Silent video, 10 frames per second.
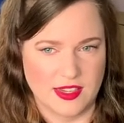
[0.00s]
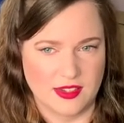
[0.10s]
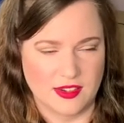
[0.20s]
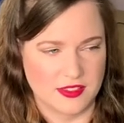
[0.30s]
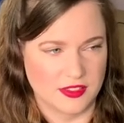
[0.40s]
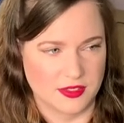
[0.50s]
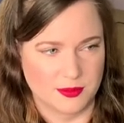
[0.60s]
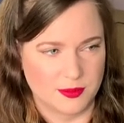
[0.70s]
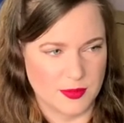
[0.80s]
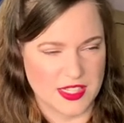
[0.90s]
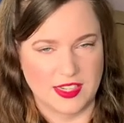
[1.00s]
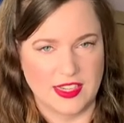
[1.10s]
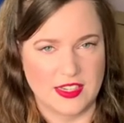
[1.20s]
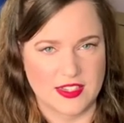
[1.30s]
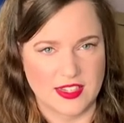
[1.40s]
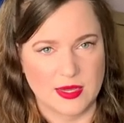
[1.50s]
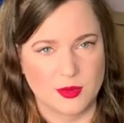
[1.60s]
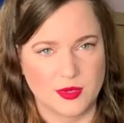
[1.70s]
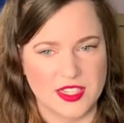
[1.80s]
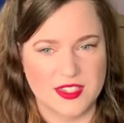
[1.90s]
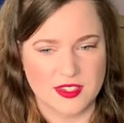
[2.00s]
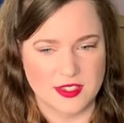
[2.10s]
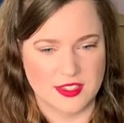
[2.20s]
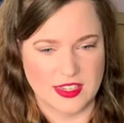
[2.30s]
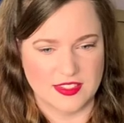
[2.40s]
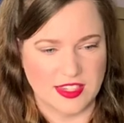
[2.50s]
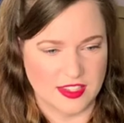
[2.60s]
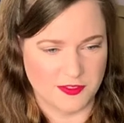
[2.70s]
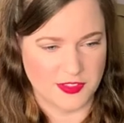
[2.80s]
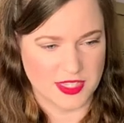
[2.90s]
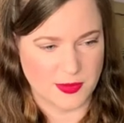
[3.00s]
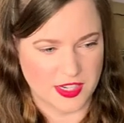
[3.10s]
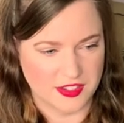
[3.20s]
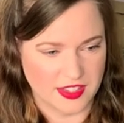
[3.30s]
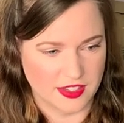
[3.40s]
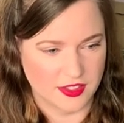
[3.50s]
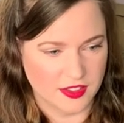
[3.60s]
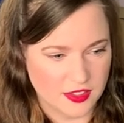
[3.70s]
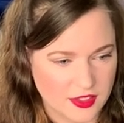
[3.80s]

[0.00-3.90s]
and other miscellaneous libraries, because I think it fits better there.